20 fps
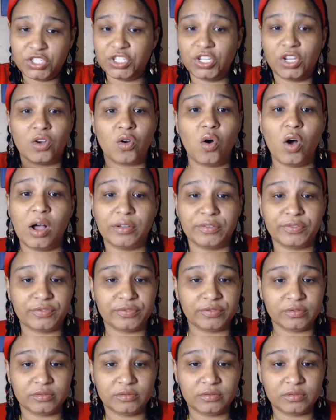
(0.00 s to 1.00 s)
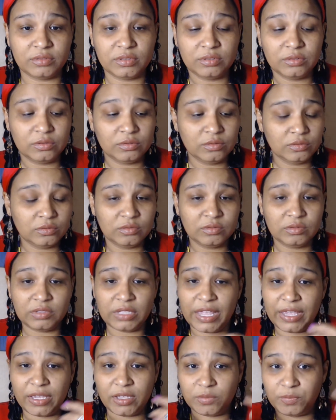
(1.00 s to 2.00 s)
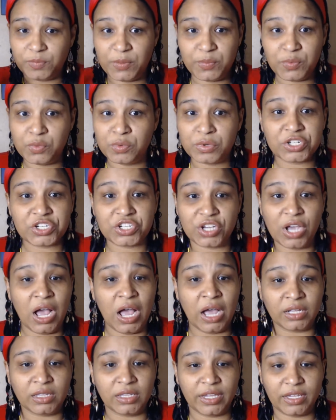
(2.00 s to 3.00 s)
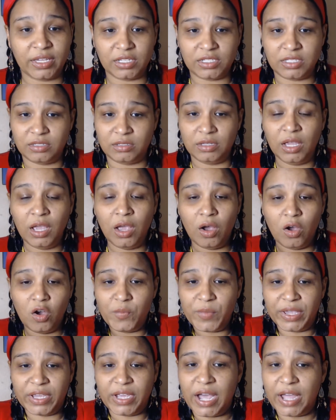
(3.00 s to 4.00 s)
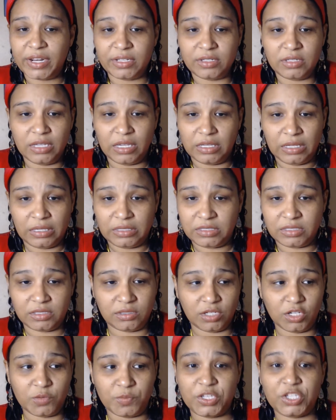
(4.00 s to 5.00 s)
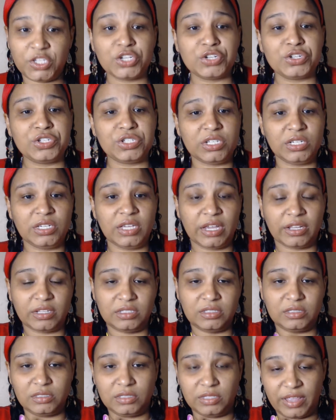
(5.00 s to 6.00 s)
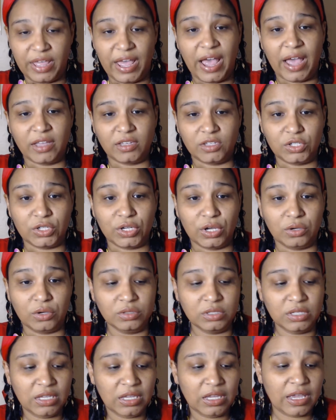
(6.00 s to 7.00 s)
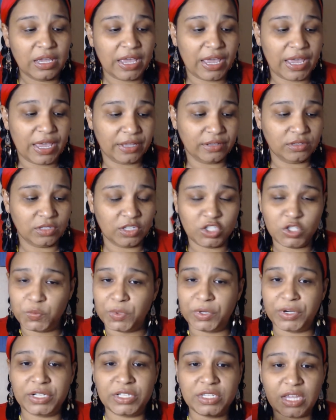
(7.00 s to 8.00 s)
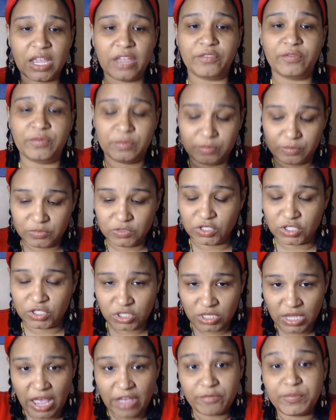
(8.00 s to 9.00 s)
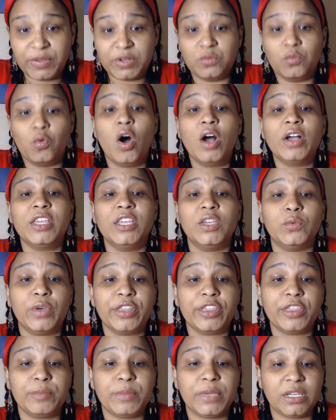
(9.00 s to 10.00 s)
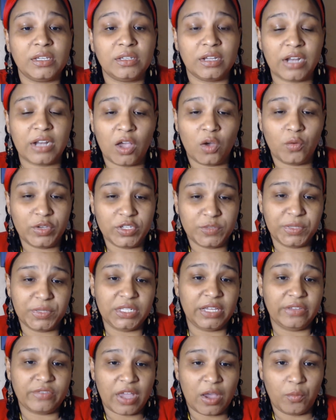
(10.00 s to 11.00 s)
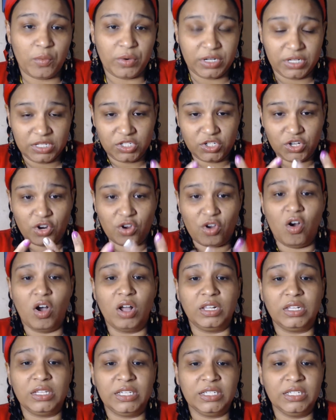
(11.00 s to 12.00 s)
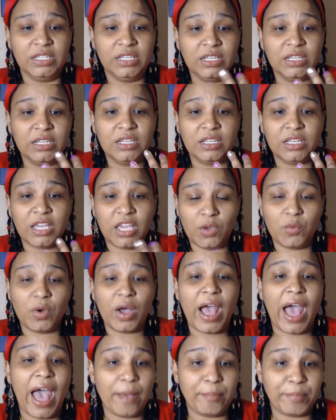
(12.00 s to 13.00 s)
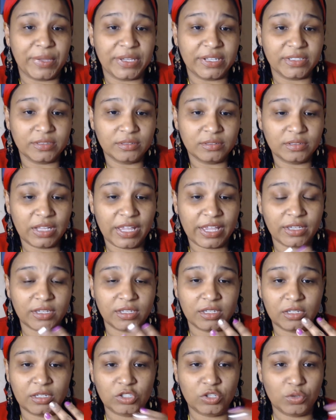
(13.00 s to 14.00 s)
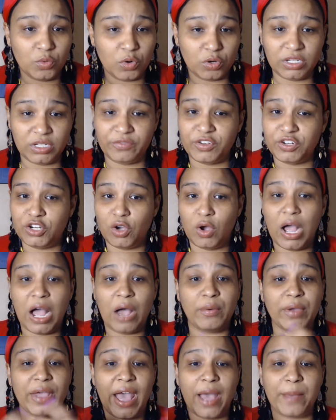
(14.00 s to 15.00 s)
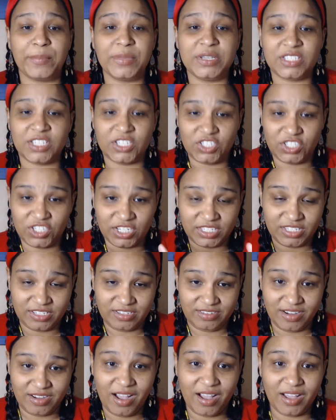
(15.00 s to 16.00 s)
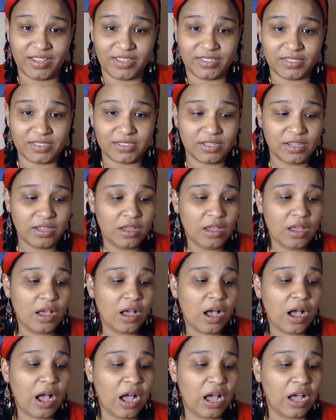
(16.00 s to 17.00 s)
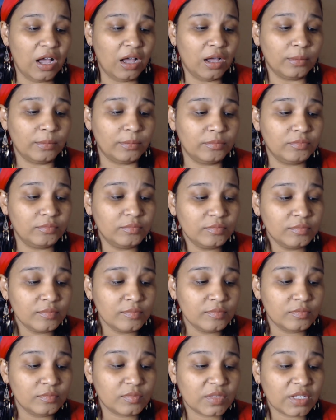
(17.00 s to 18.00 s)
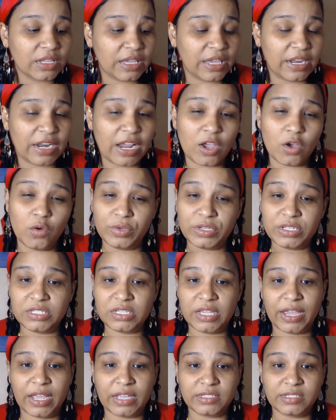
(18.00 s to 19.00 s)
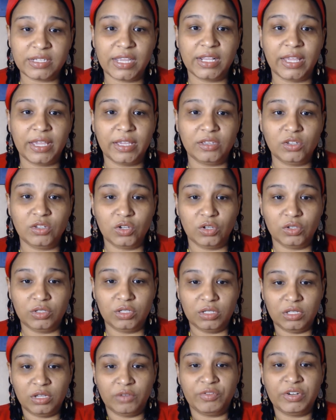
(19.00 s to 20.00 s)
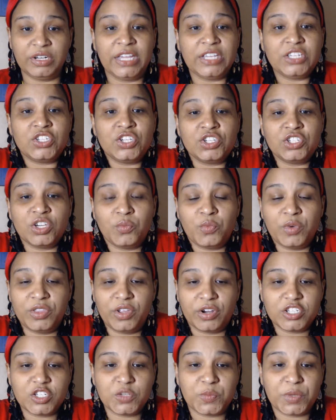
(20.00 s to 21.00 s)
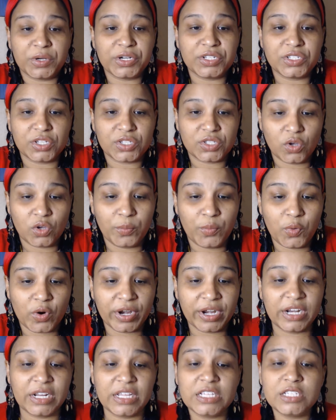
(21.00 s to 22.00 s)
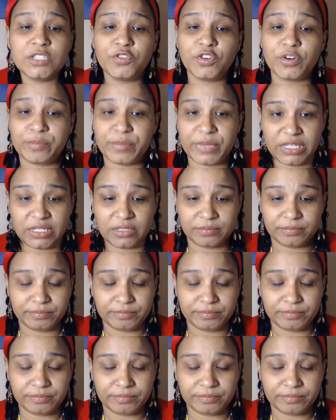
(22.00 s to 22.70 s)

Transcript: took off. Like people were shocked. Like it, oh my God, it, it, it took me years to get to that, you know? And the spirits have just have been walking with me. And I always believe that when it's your calling, it will happen. Like you won't even know how it happens. It just does. Um, and i always like say like you know the, the relationship with our spirits are so important at least for me